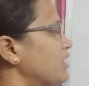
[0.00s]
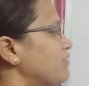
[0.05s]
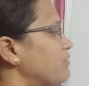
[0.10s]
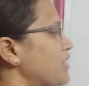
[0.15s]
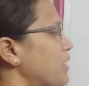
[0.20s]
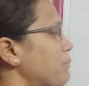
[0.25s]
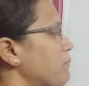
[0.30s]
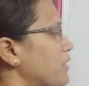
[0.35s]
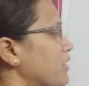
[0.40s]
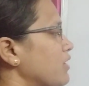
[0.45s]

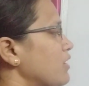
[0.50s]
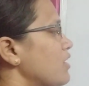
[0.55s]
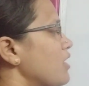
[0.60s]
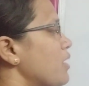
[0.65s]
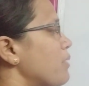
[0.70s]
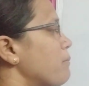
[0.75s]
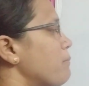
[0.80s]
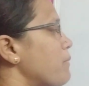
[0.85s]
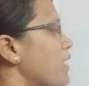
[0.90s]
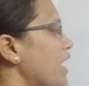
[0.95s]
number.
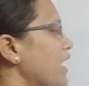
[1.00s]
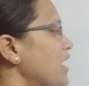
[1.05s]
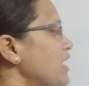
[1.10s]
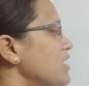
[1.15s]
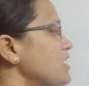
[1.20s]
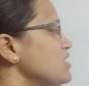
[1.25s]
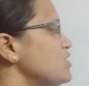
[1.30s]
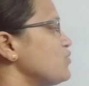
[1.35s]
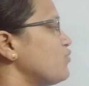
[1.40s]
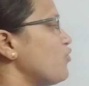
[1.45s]

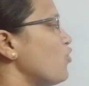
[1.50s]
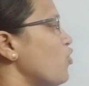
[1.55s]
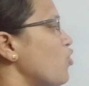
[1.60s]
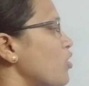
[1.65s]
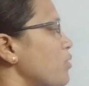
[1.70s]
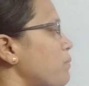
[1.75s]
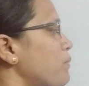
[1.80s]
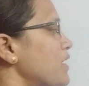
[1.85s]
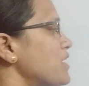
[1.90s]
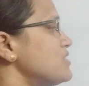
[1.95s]
Minus 4
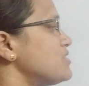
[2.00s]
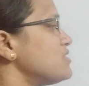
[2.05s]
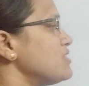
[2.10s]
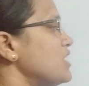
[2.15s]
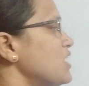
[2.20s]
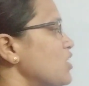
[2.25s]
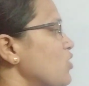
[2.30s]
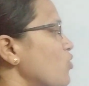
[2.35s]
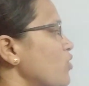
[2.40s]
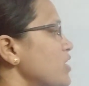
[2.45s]
plus
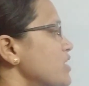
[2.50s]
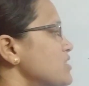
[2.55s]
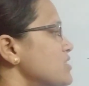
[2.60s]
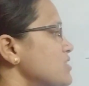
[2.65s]
0 is